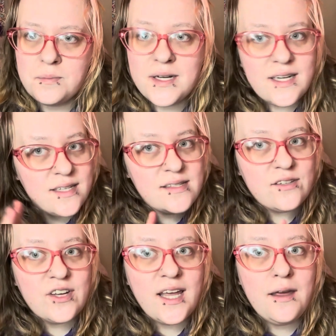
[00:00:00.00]
but it is still
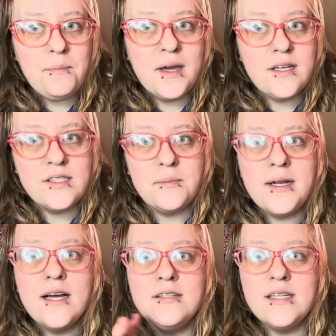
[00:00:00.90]
kink because somebody
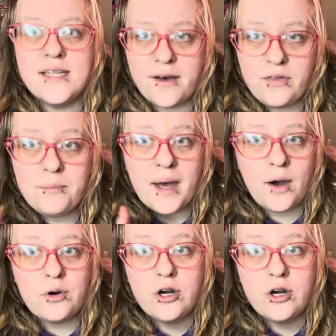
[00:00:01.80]
else is having power